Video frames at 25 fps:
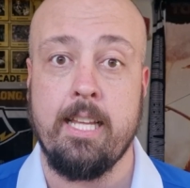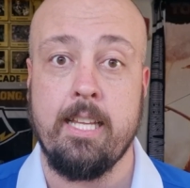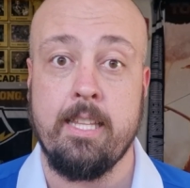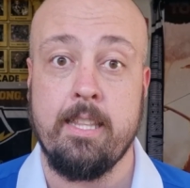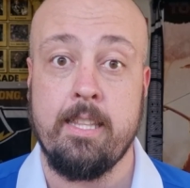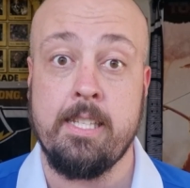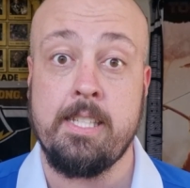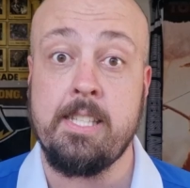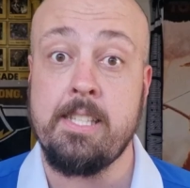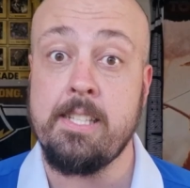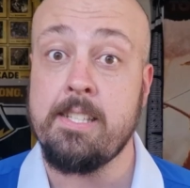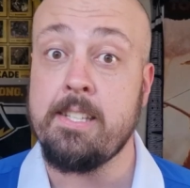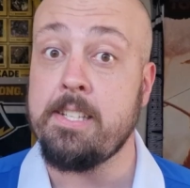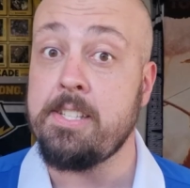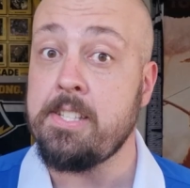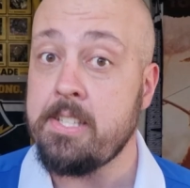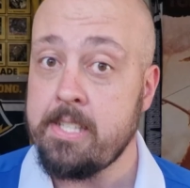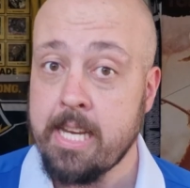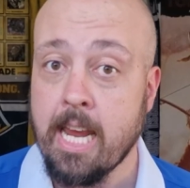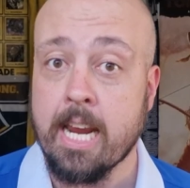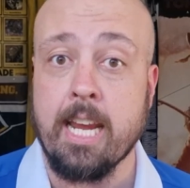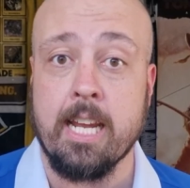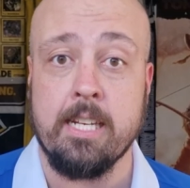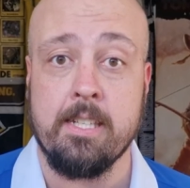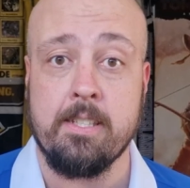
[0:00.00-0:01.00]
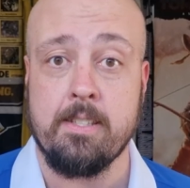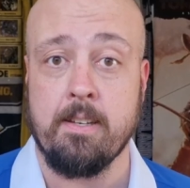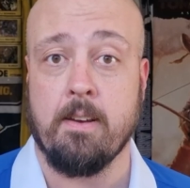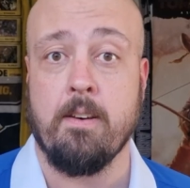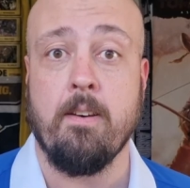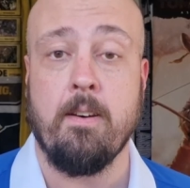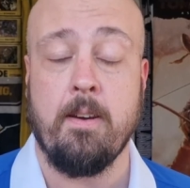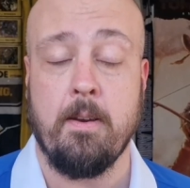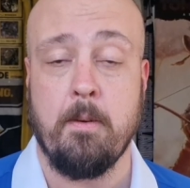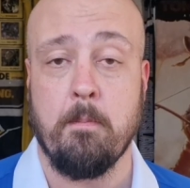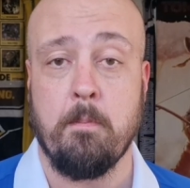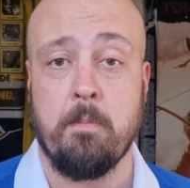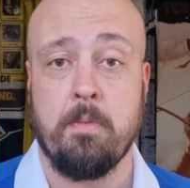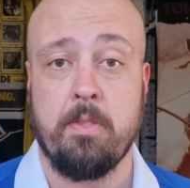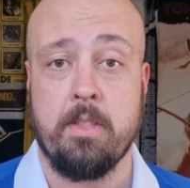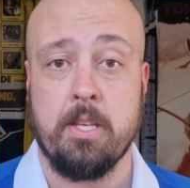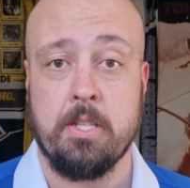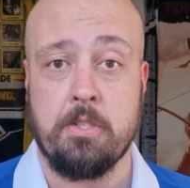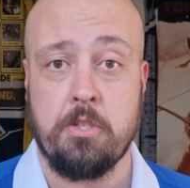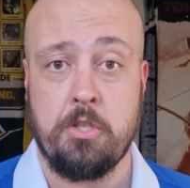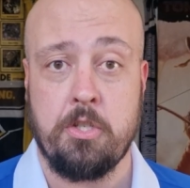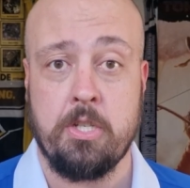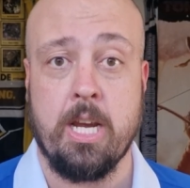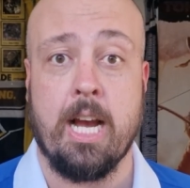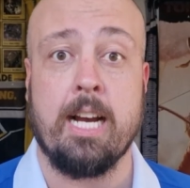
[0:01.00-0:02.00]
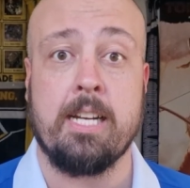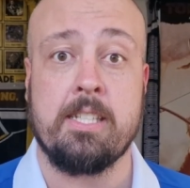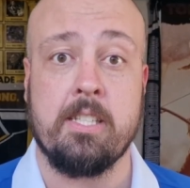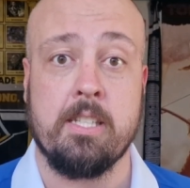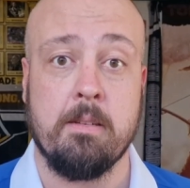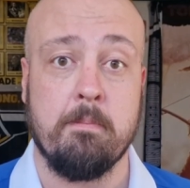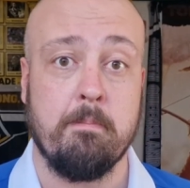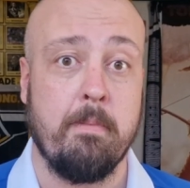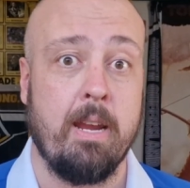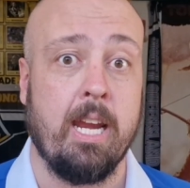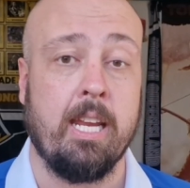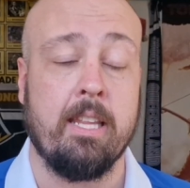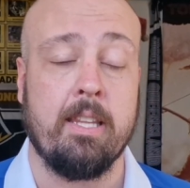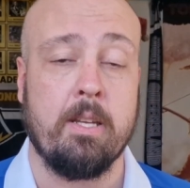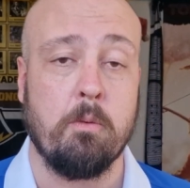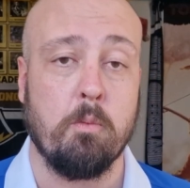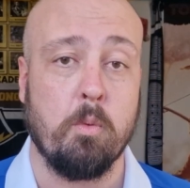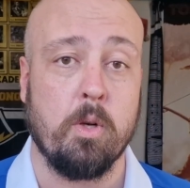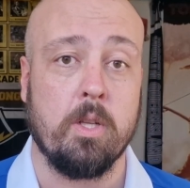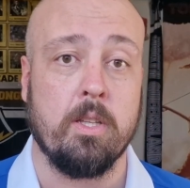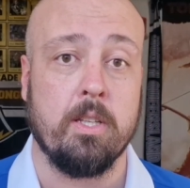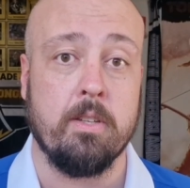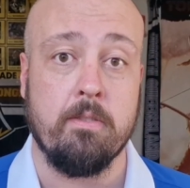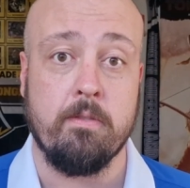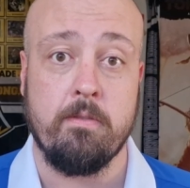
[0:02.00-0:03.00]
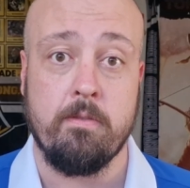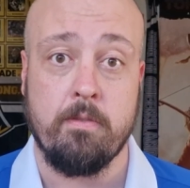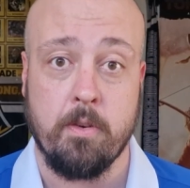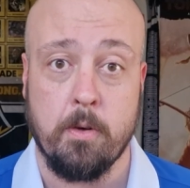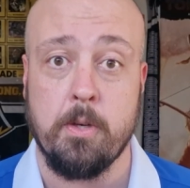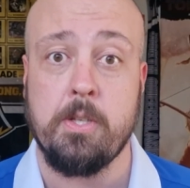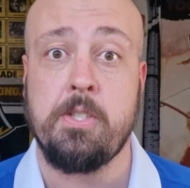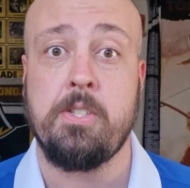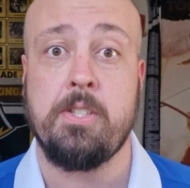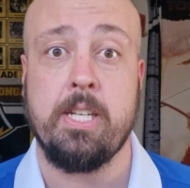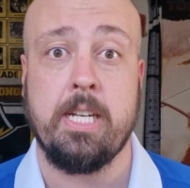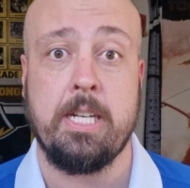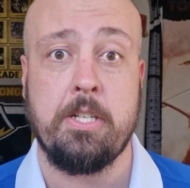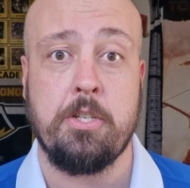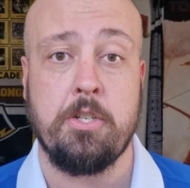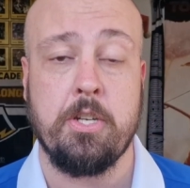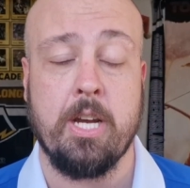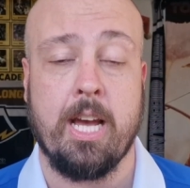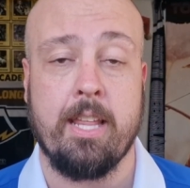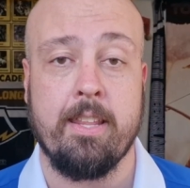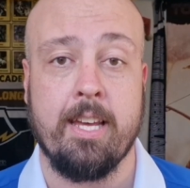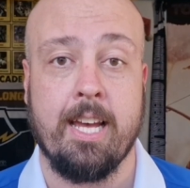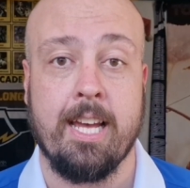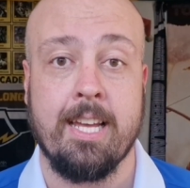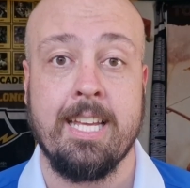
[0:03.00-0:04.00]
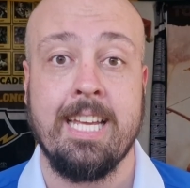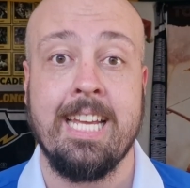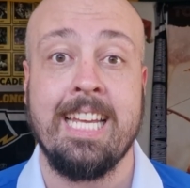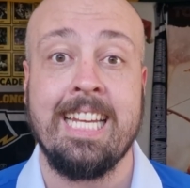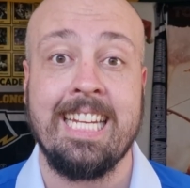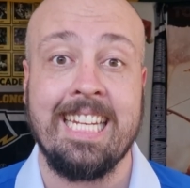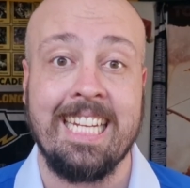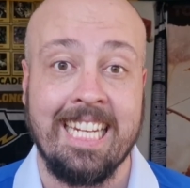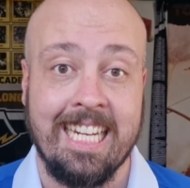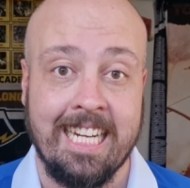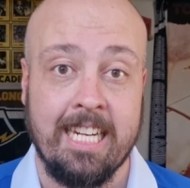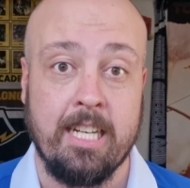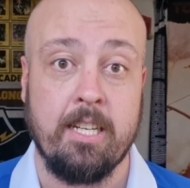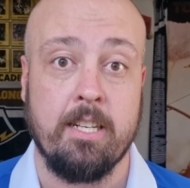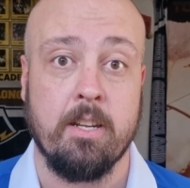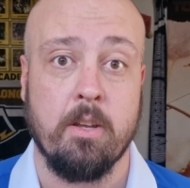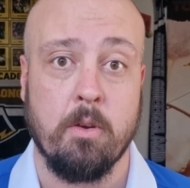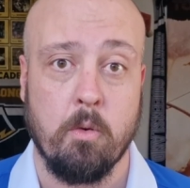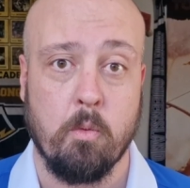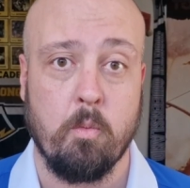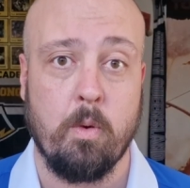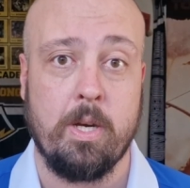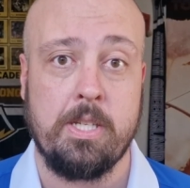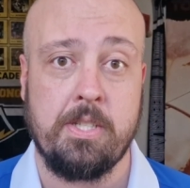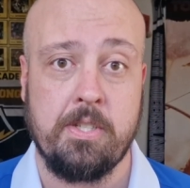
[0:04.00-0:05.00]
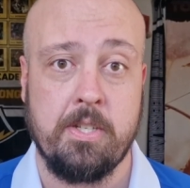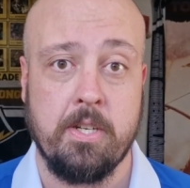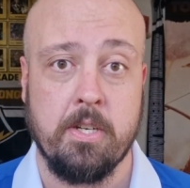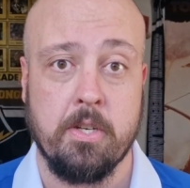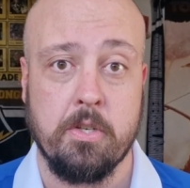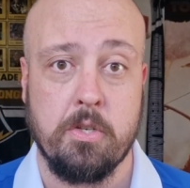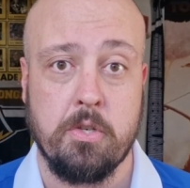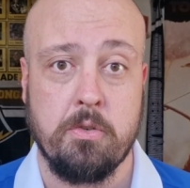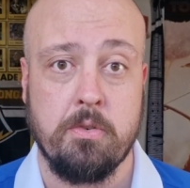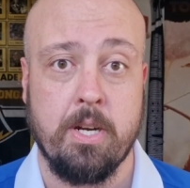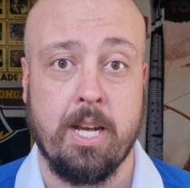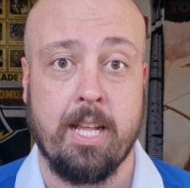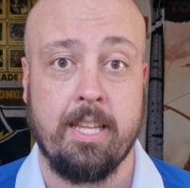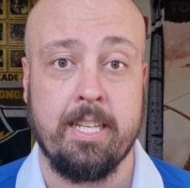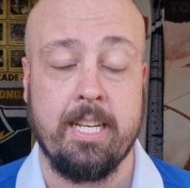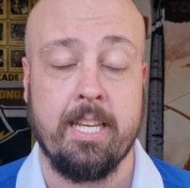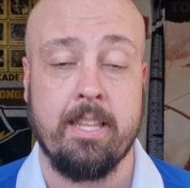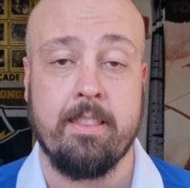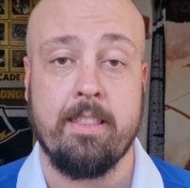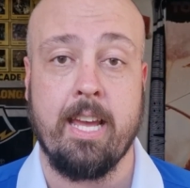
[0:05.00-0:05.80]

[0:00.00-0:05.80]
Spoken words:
This is the second time that Sharks and Manly will have versed each other in Western Australia.